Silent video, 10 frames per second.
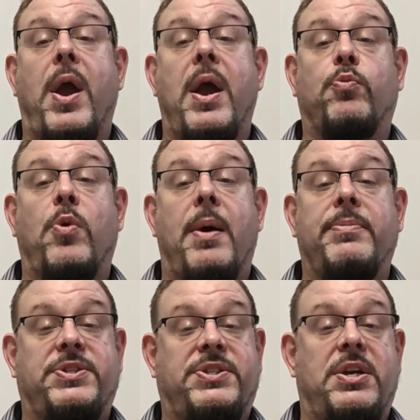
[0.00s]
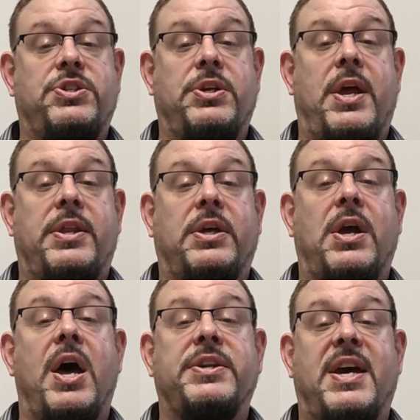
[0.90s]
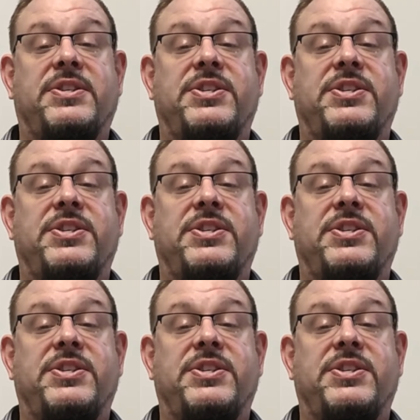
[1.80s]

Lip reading: round-robin session at the Contact